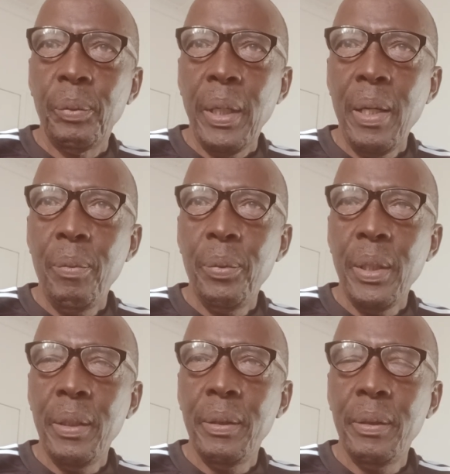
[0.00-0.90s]
perhaps
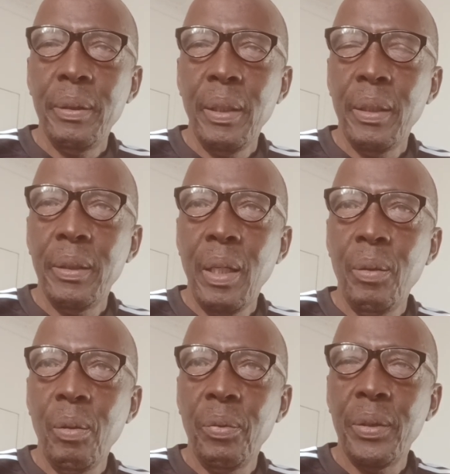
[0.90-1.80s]
as a
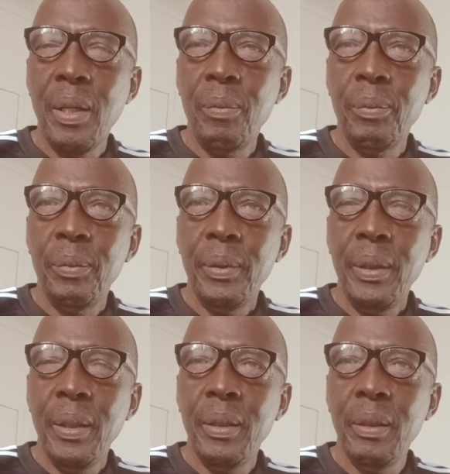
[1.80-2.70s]
result of some
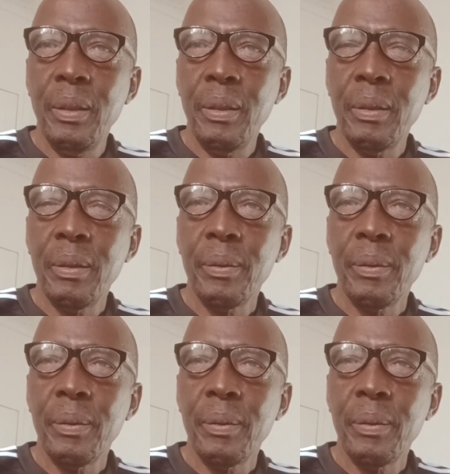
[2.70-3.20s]
accident.